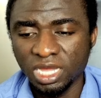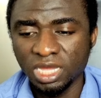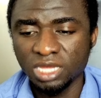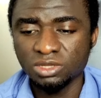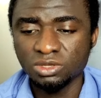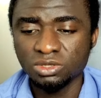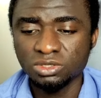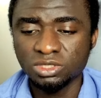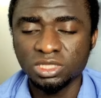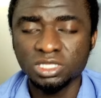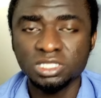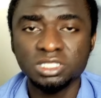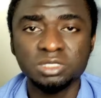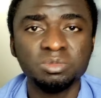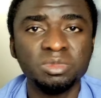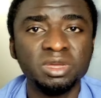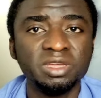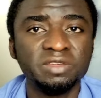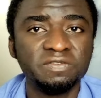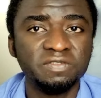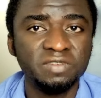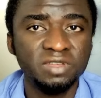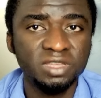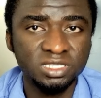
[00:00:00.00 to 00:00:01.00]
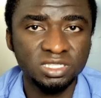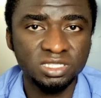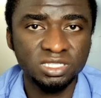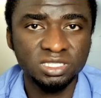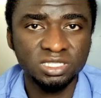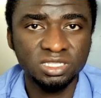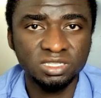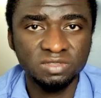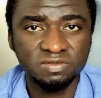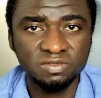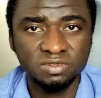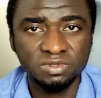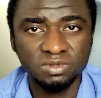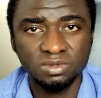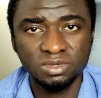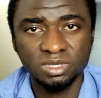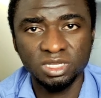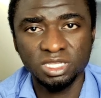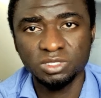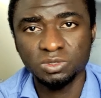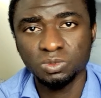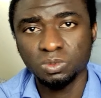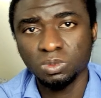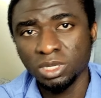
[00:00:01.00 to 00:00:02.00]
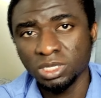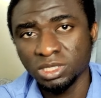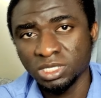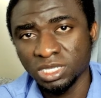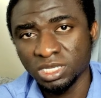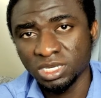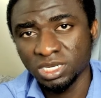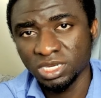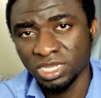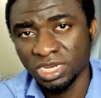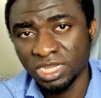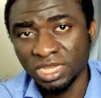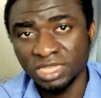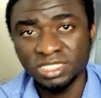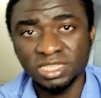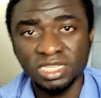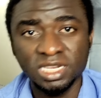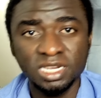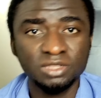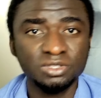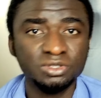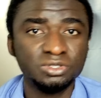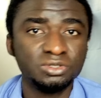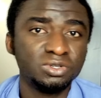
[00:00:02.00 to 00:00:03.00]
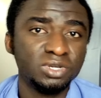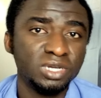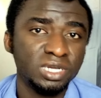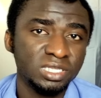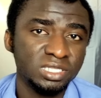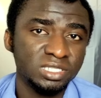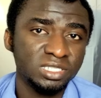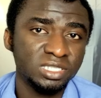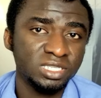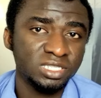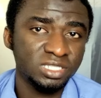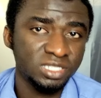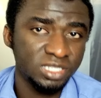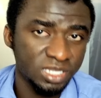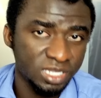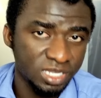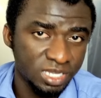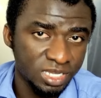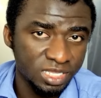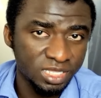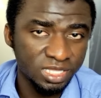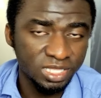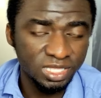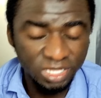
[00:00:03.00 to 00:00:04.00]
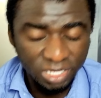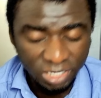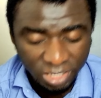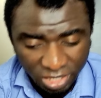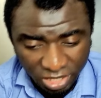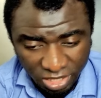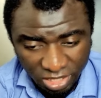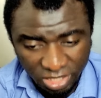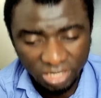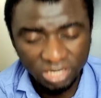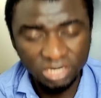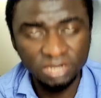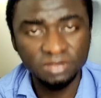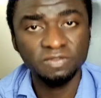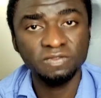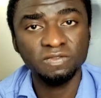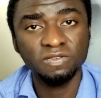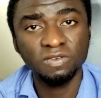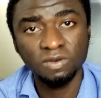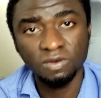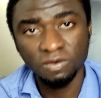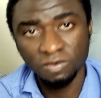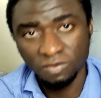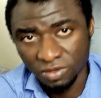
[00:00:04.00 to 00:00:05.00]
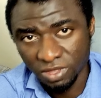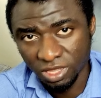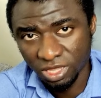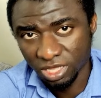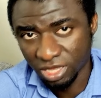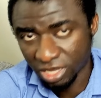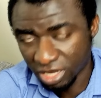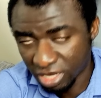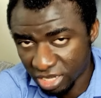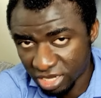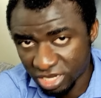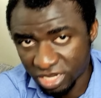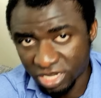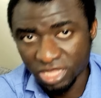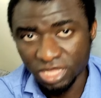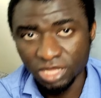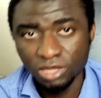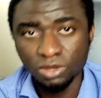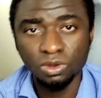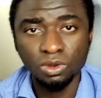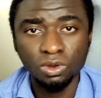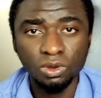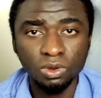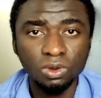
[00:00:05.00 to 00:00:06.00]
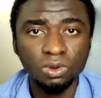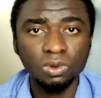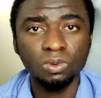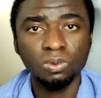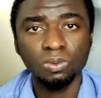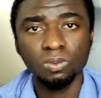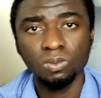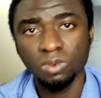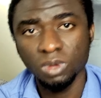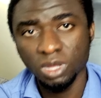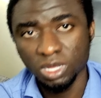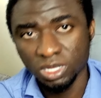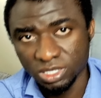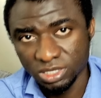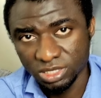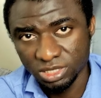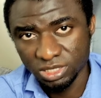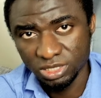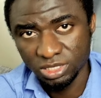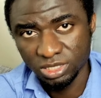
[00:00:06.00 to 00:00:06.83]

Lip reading: I used it in my first interview, it worked, and then I decided to try it in the second, third, and then the fourth, and they all worked.